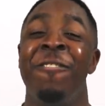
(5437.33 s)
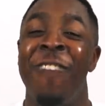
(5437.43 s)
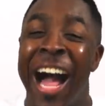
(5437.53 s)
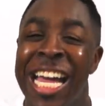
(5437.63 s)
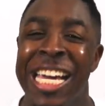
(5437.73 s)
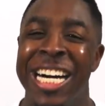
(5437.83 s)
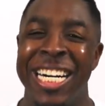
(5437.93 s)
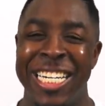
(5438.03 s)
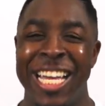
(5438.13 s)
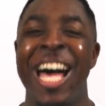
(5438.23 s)
Fire!
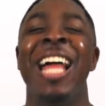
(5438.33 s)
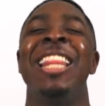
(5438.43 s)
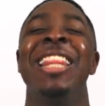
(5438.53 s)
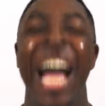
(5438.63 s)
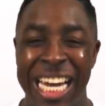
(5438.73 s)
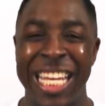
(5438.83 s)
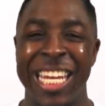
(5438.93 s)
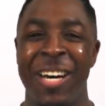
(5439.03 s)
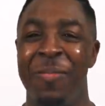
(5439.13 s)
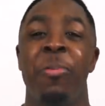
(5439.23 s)
Light it
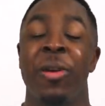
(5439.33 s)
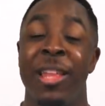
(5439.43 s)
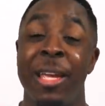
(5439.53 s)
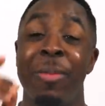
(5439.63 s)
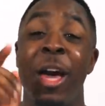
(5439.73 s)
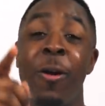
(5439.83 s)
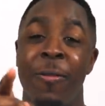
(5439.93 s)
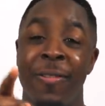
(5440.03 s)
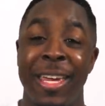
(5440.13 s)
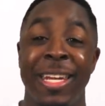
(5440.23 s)
up! I proclaim
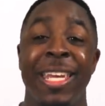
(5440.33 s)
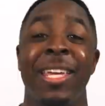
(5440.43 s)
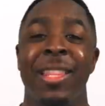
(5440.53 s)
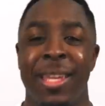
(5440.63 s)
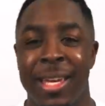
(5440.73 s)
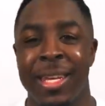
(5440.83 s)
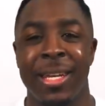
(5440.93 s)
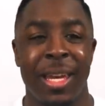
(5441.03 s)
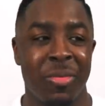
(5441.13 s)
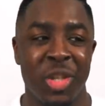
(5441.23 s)
health and healing in the
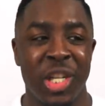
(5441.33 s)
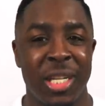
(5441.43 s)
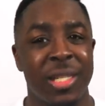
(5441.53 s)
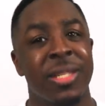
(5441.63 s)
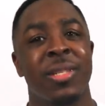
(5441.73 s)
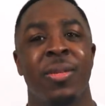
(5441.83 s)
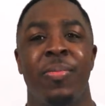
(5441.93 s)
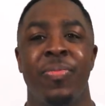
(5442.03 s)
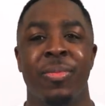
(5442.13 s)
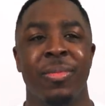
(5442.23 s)
name of Jesus.
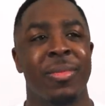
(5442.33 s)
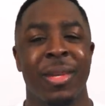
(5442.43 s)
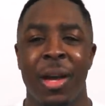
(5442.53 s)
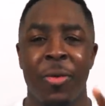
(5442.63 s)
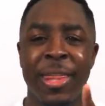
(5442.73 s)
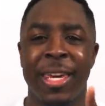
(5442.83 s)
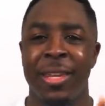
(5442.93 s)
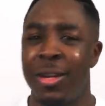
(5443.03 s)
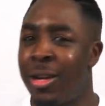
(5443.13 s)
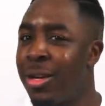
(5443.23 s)
I want that
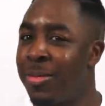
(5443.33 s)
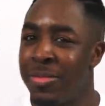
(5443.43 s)
in there.